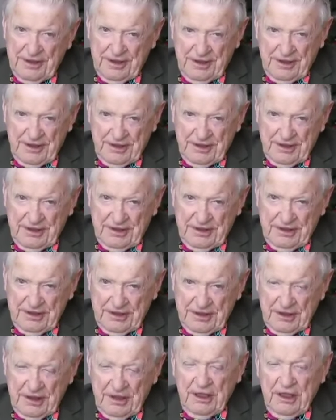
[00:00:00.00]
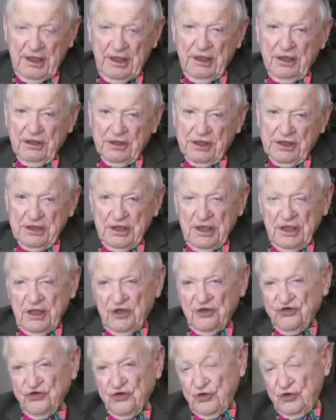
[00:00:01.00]
And, all right,
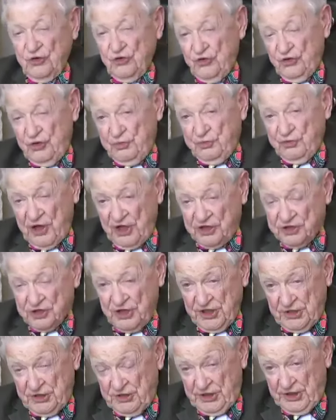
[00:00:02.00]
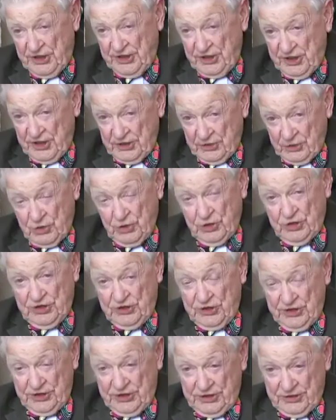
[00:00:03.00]
so the project that I got
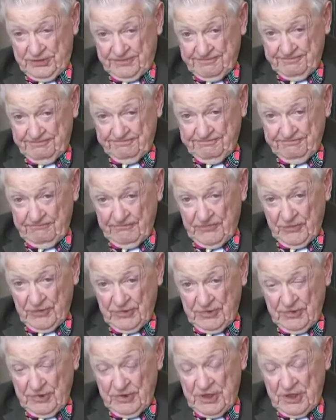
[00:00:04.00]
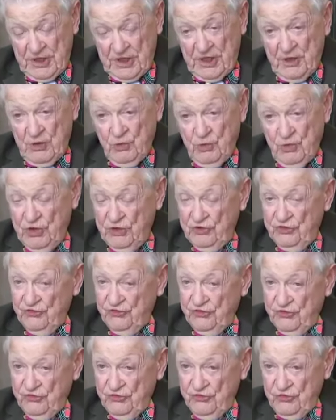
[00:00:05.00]
on then
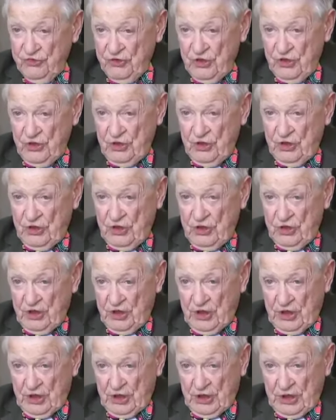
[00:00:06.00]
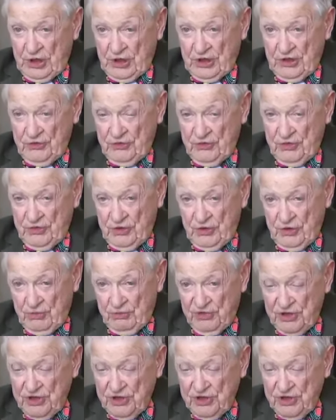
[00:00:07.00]
was uh, the